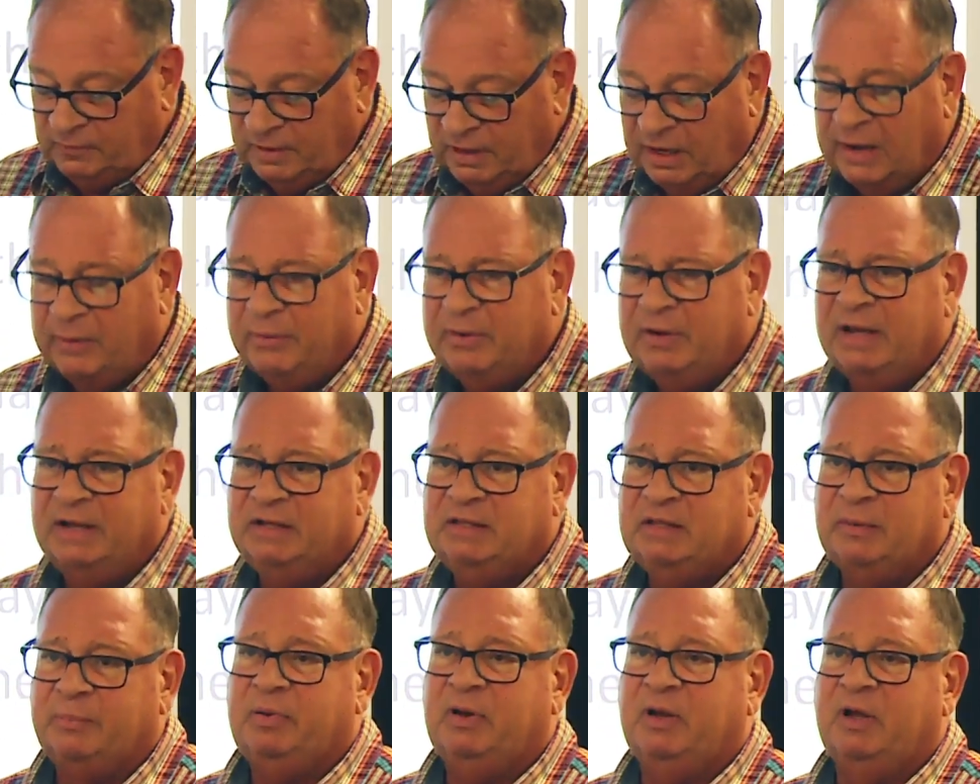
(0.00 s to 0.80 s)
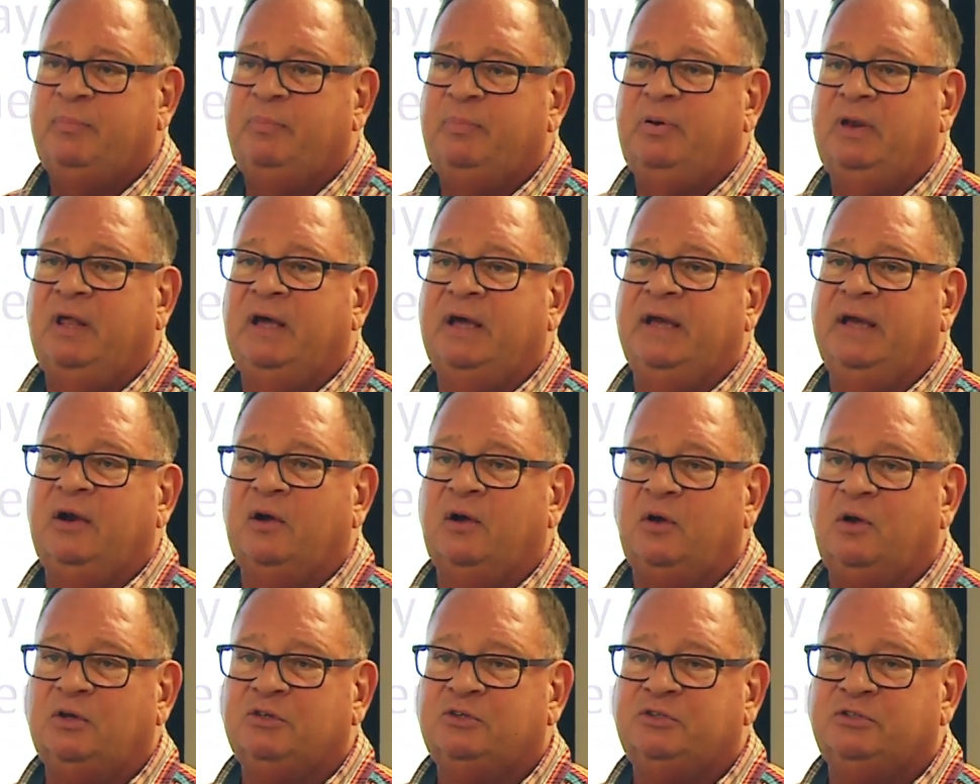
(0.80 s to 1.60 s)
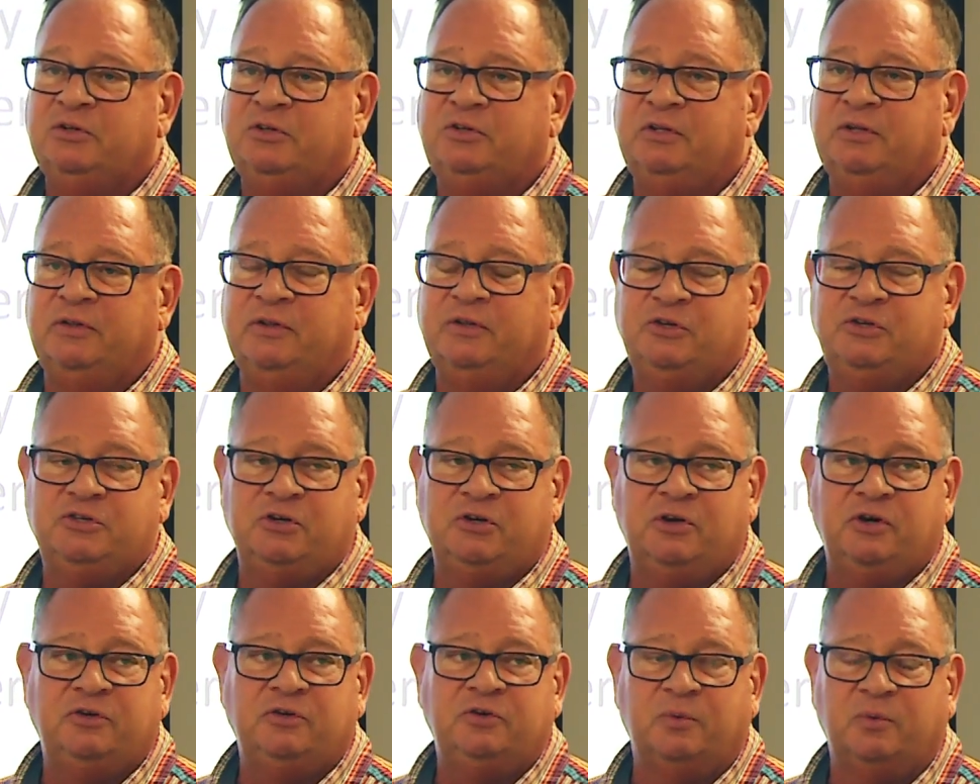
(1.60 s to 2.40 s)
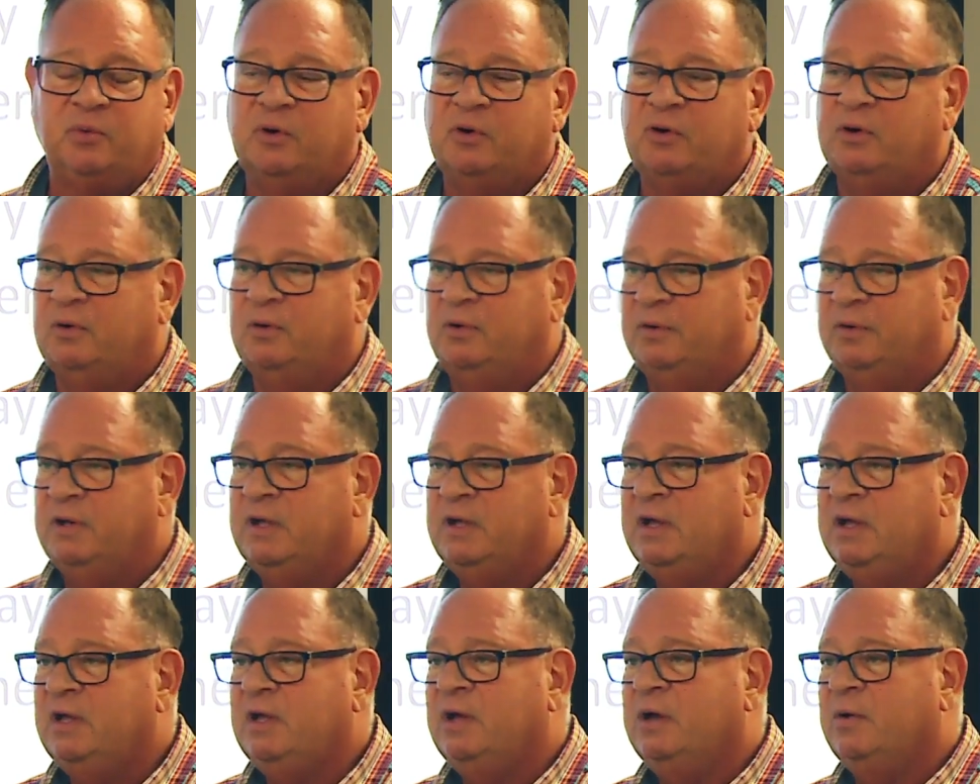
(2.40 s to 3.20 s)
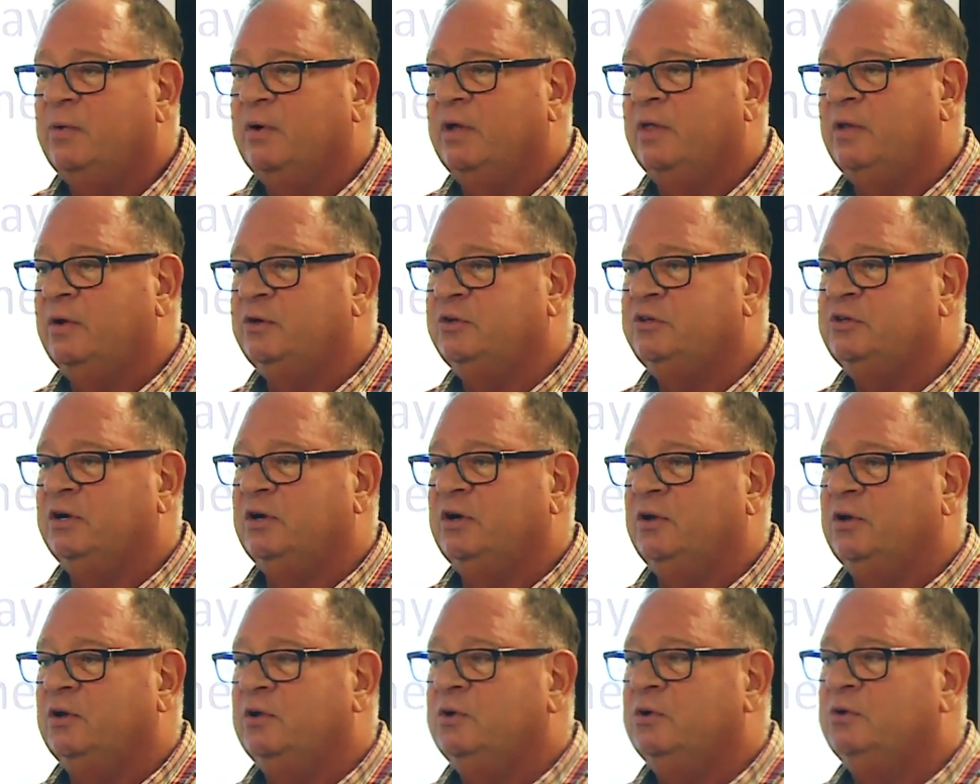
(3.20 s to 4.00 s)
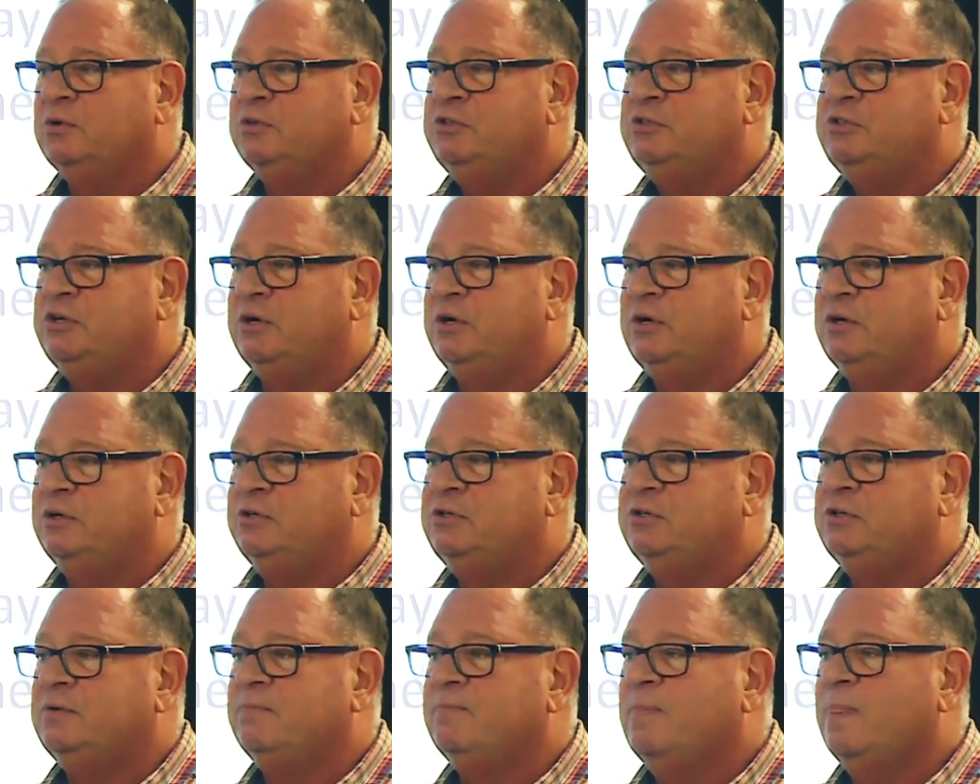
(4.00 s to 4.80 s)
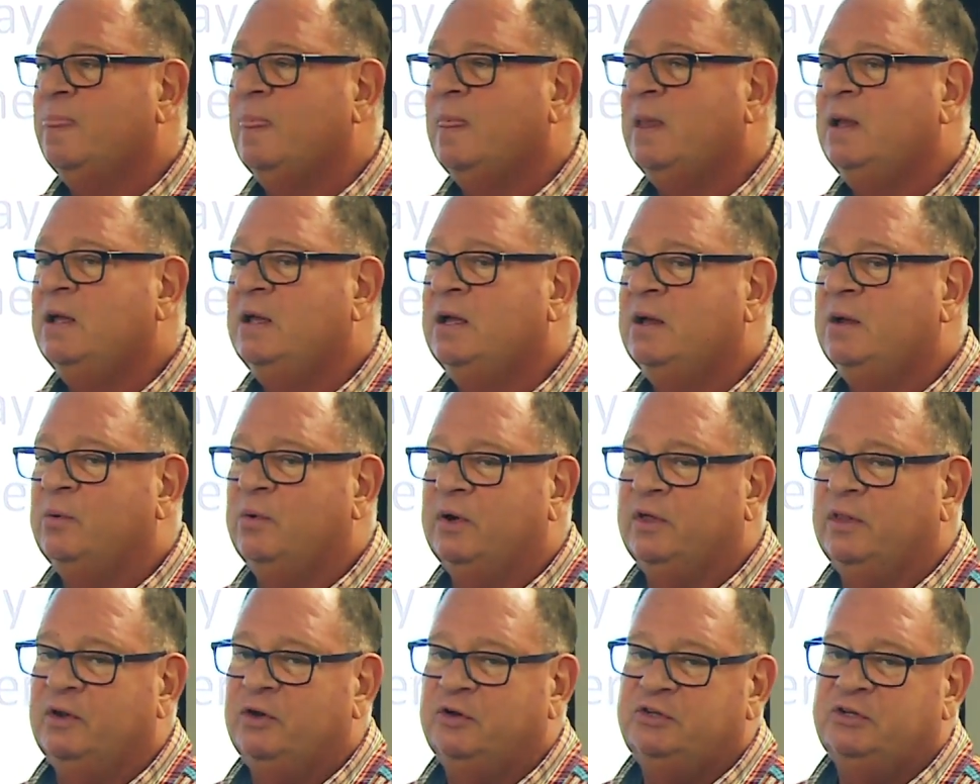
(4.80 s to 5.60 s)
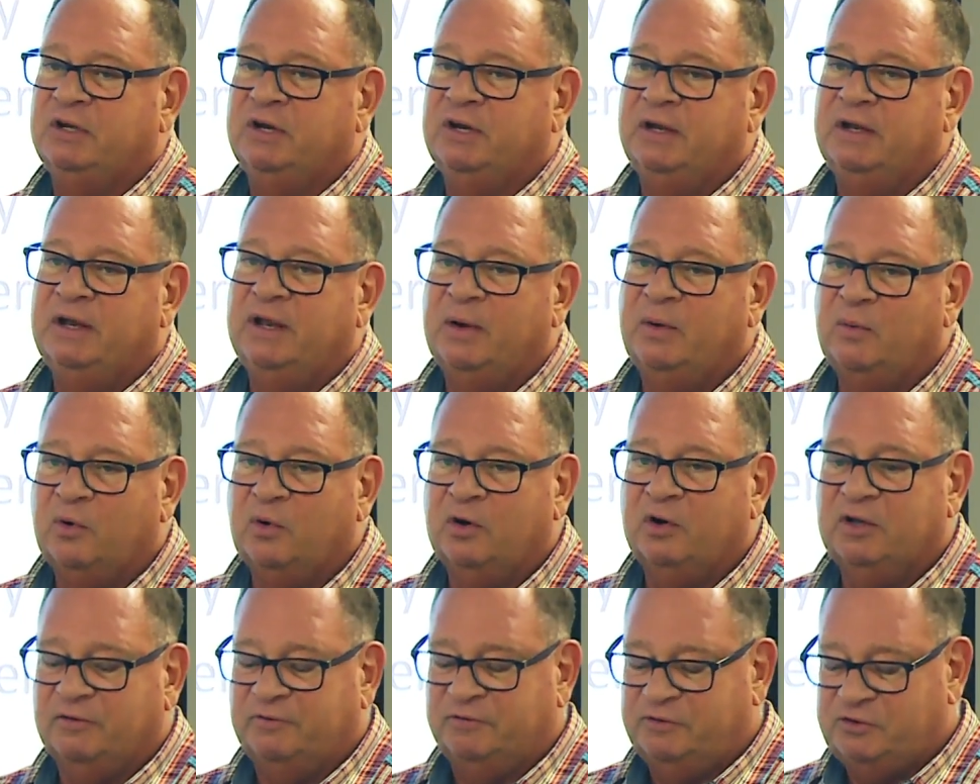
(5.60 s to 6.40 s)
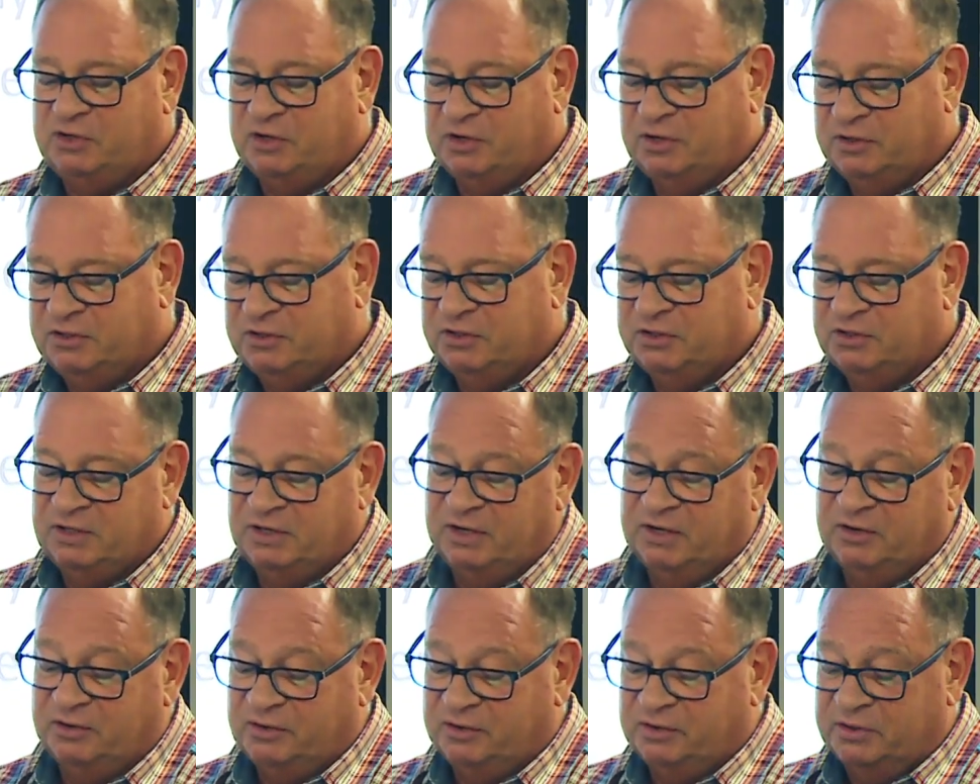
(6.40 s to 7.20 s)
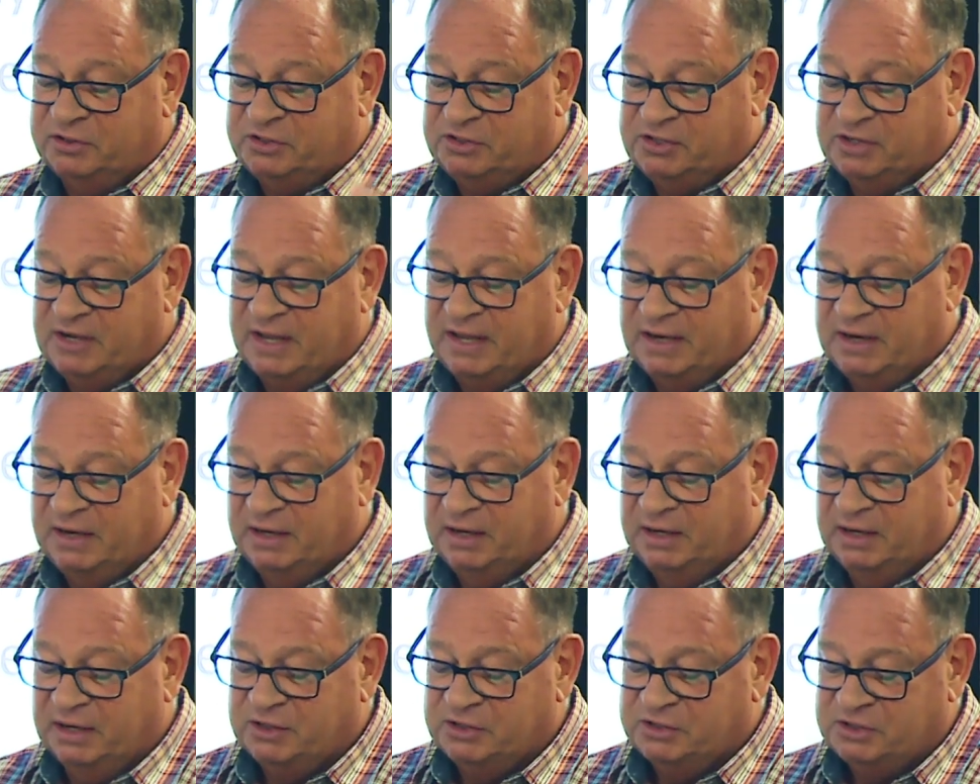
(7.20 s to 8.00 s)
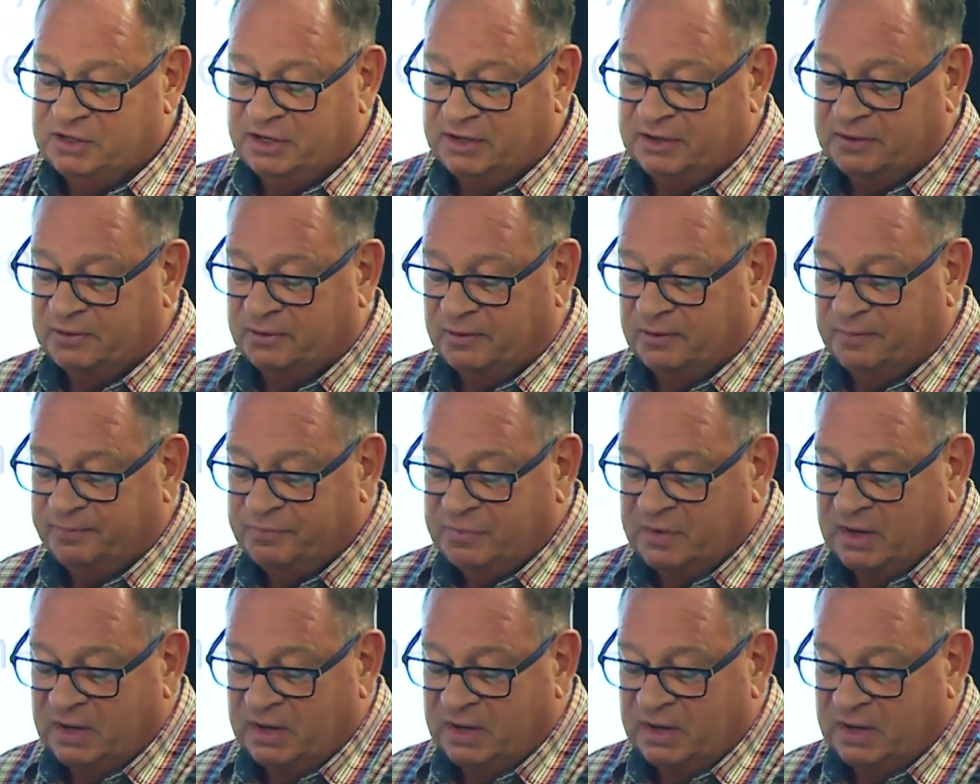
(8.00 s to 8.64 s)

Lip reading: I would like to apply it also to the church world, whether it's in a local church, whether it's in a network of churches and Christianity in general.